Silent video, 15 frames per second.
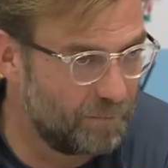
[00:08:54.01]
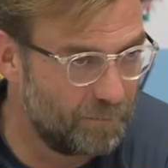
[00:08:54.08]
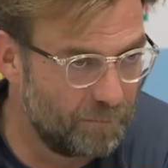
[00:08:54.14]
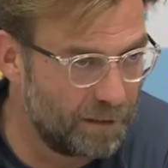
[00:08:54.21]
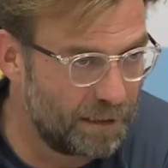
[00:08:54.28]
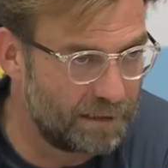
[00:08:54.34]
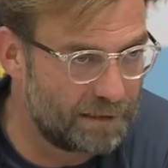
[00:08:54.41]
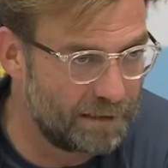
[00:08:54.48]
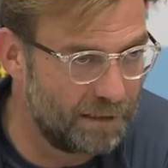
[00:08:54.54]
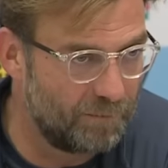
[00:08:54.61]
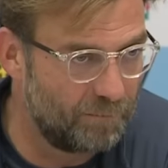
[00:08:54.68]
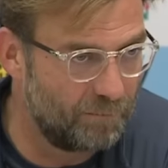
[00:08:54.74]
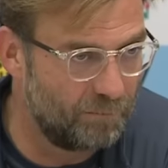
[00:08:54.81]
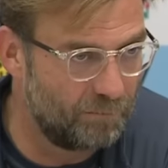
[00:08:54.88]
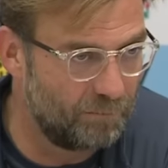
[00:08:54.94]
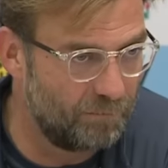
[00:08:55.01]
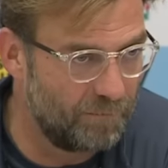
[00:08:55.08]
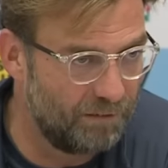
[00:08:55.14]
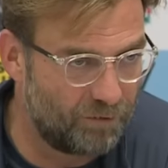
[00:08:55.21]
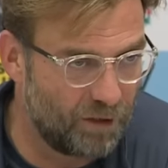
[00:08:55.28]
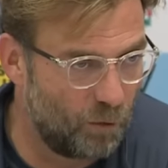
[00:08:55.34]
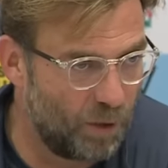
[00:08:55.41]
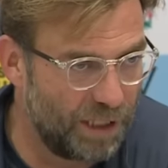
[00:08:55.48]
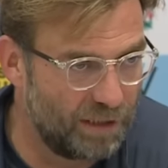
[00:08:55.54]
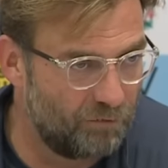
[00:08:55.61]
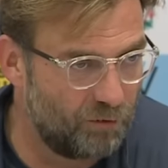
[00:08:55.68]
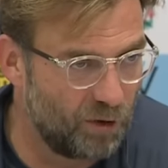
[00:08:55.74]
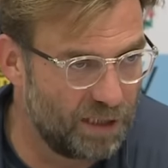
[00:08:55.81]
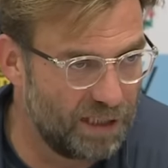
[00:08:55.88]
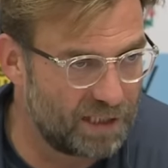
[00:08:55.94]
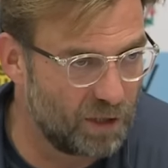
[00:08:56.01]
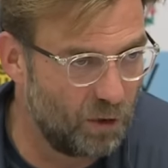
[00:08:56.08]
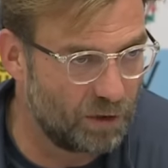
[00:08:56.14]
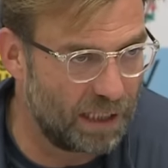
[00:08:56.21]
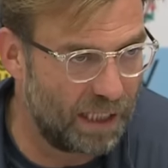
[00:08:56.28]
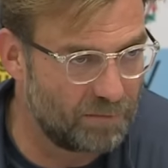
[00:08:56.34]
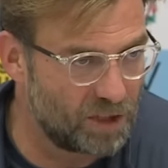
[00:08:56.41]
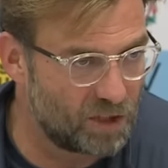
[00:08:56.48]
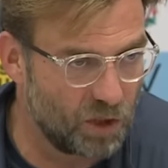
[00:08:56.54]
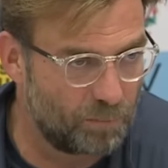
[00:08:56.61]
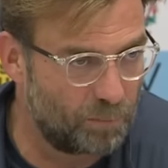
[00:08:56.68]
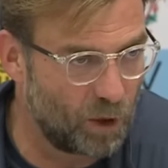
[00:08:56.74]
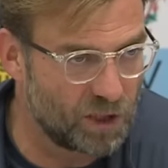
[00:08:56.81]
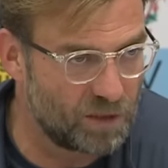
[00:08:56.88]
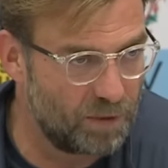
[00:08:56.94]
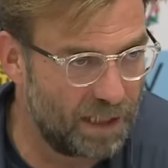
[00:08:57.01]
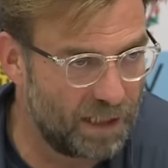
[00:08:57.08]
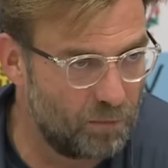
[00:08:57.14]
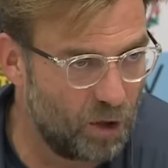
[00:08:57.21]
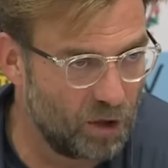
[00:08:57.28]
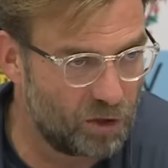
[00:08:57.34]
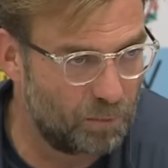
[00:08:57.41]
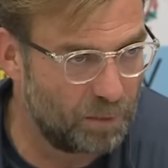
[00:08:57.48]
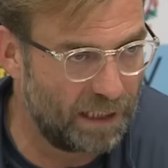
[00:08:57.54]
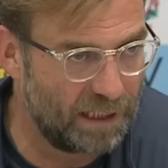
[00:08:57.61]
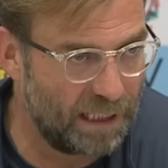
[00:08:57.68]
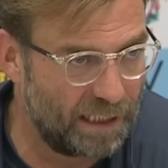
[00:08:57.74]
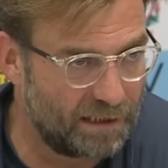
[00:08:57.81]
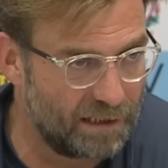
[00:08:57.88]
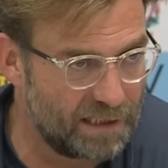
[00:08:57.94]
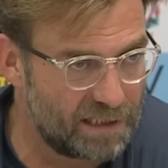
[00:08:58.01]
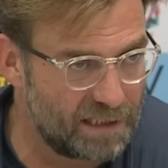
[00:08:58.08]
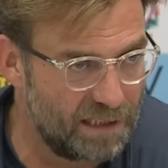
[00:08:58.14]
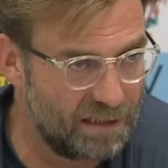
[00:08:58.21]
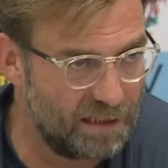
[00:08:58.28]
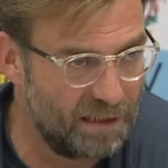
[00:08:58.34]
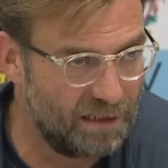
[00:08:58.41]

Uh, but um, if you're waiting for these old times, it's not possible anymore to play like this in,